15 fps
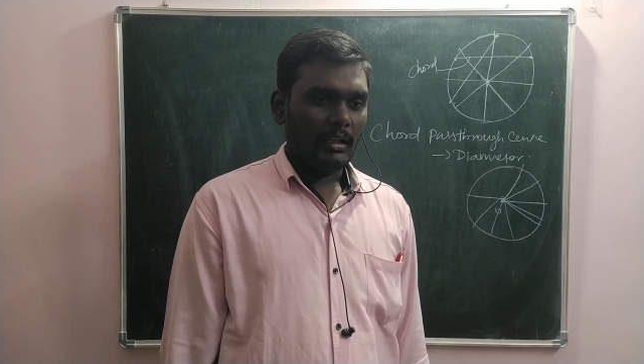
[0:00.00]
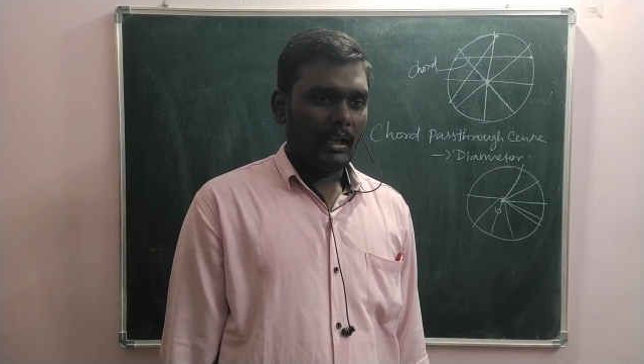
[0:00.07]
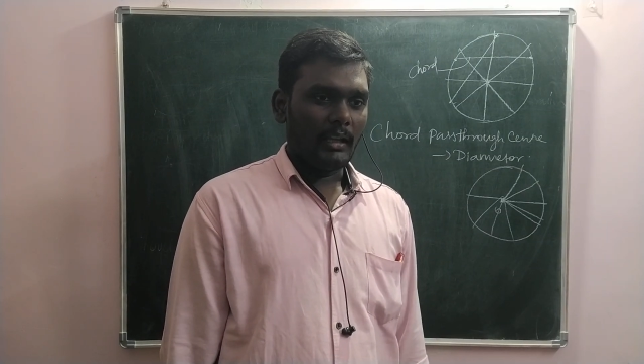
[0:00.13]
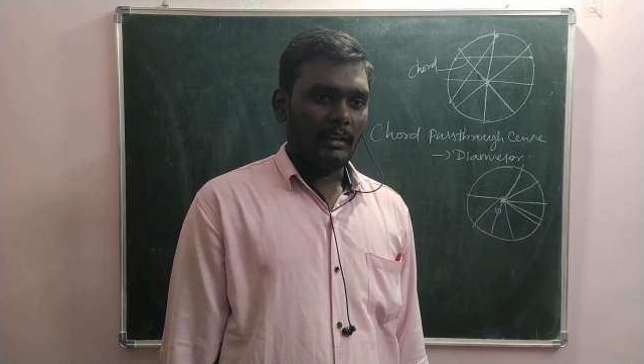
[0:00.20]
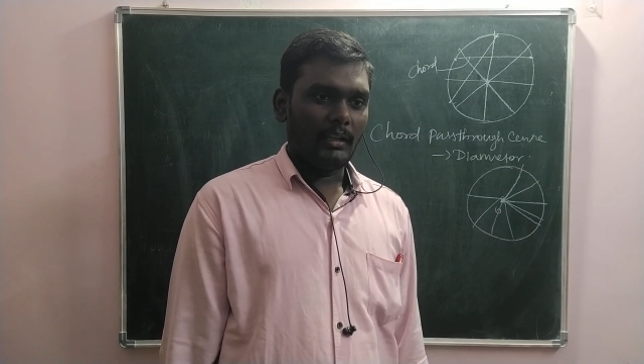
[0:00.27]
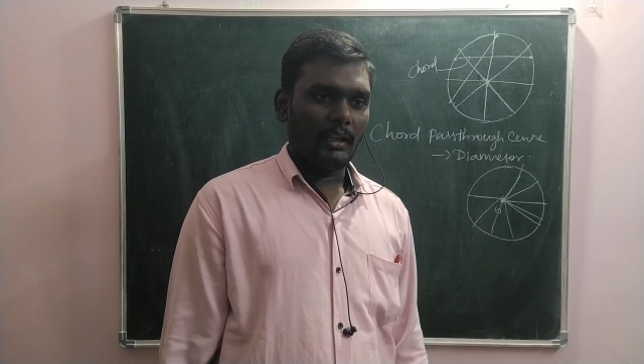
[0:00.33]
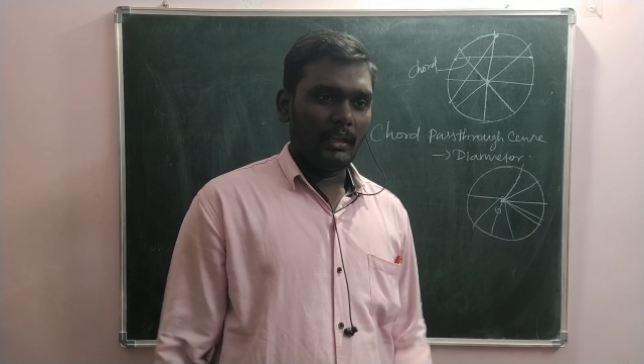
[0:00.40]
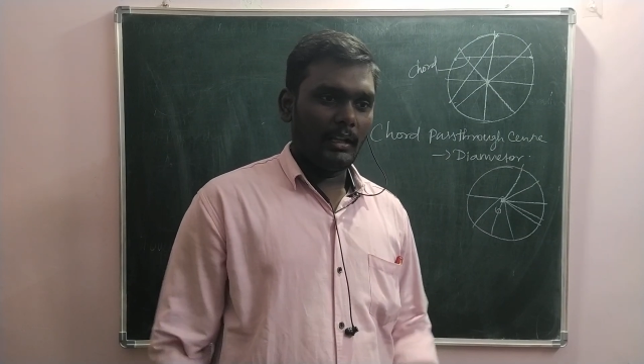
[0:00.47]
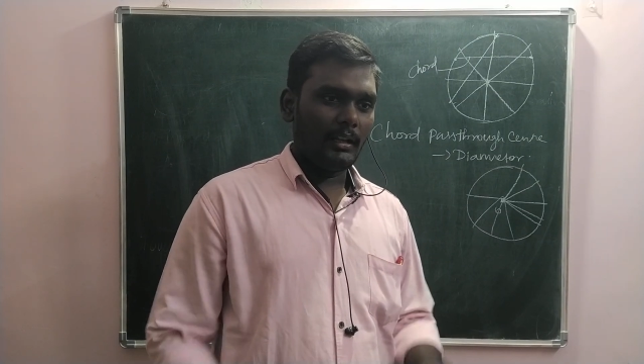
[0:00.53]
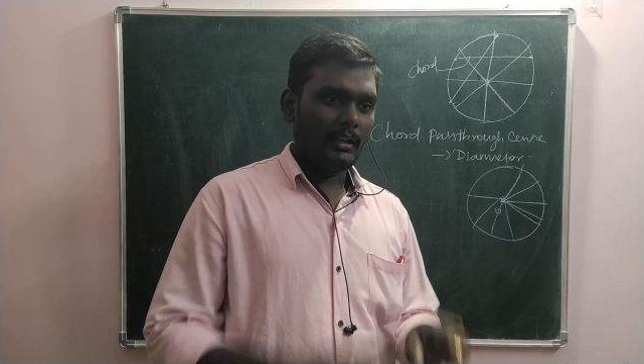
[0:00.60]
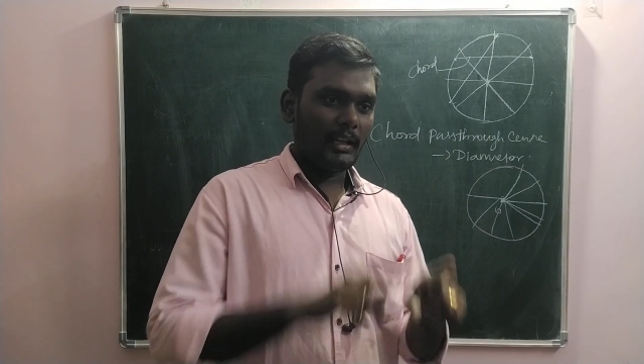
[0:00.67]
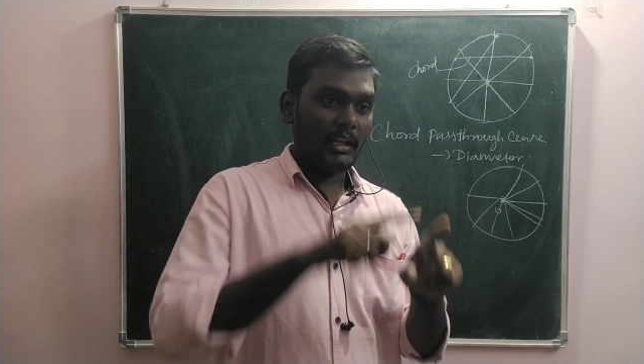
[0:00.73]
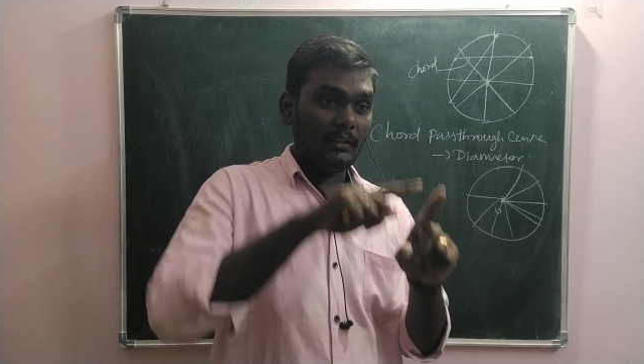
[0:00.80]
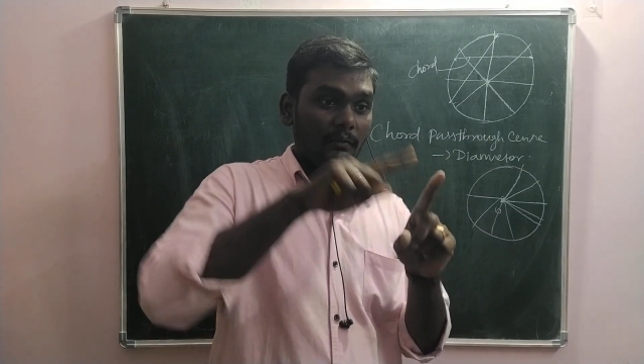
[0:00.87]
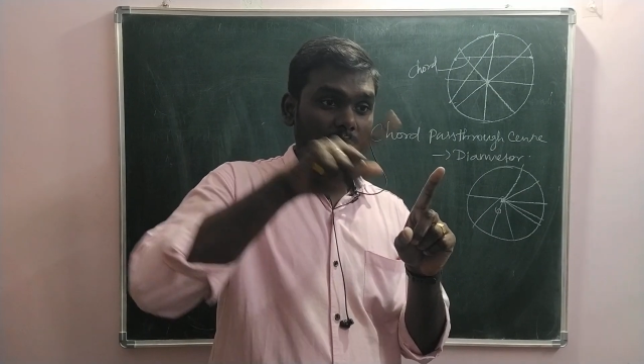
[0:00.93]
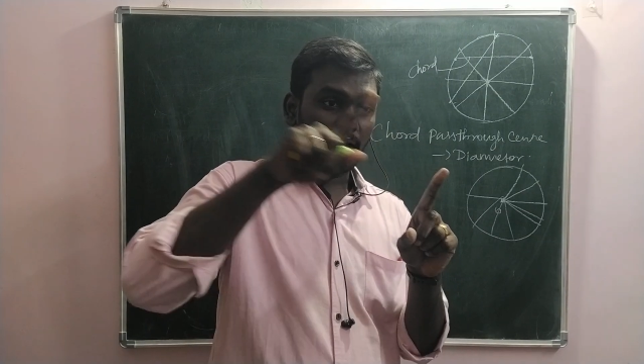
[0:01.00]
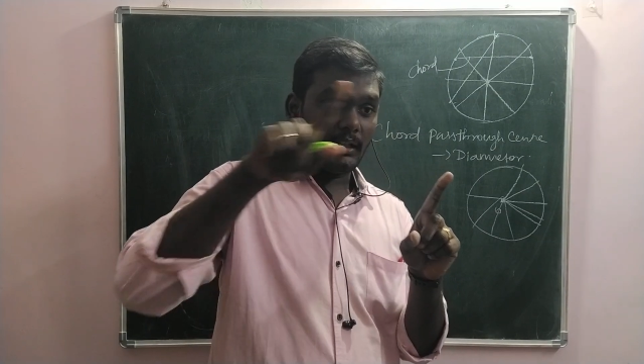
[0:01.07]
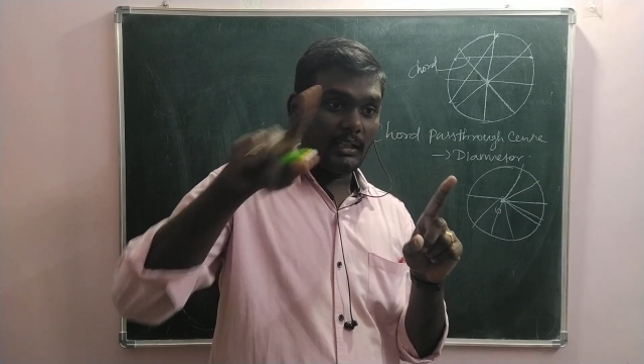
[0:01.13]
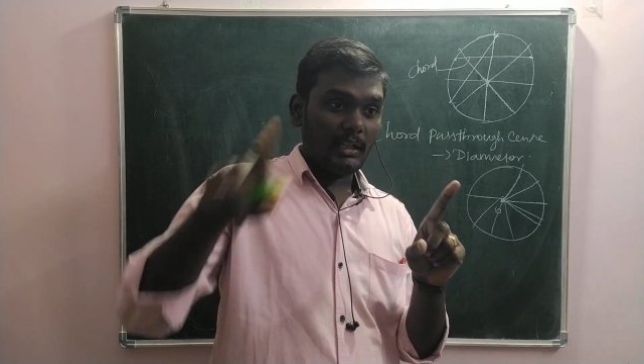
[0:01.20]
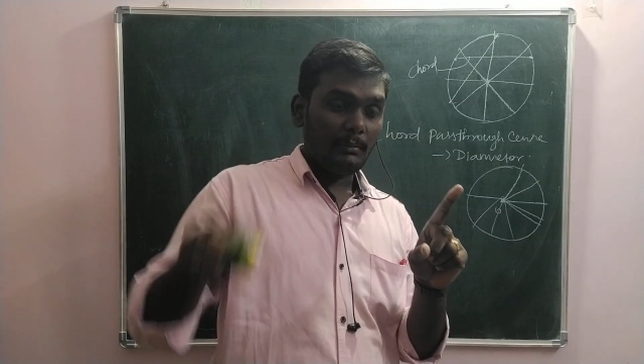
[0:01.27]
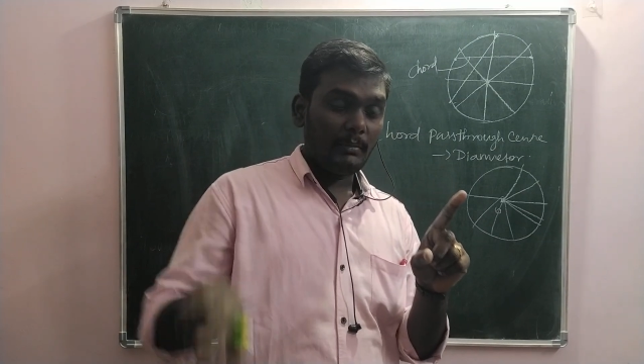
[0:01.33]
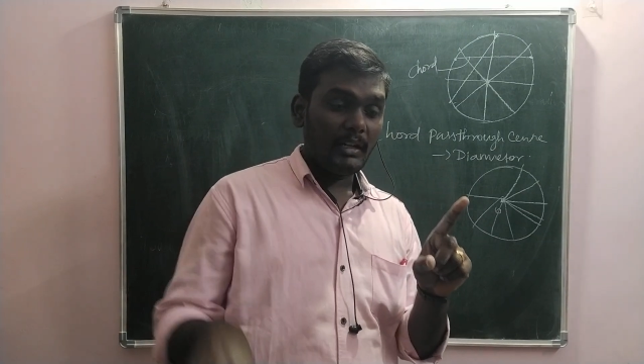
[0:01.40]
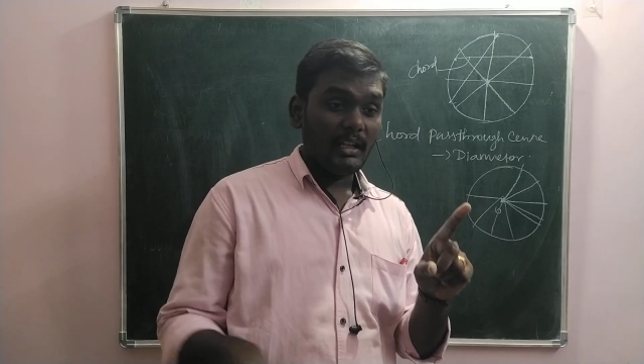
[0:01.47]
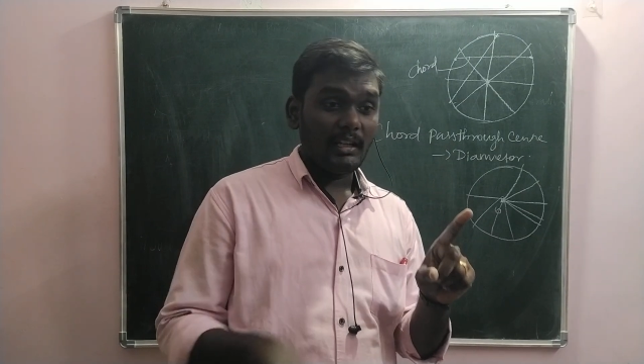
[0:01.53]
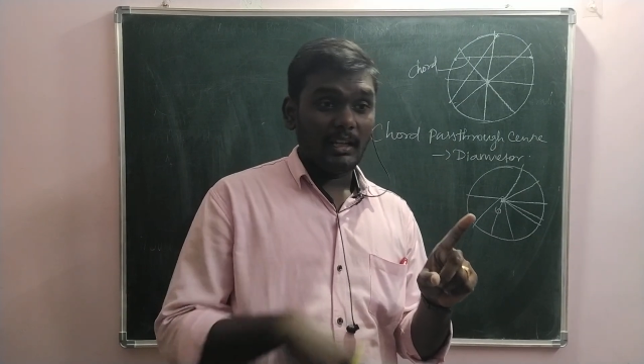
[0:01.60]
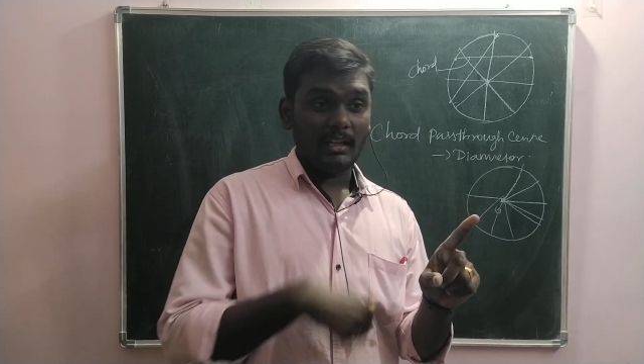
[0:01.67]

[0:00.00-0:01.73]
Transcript: And there are infinitely many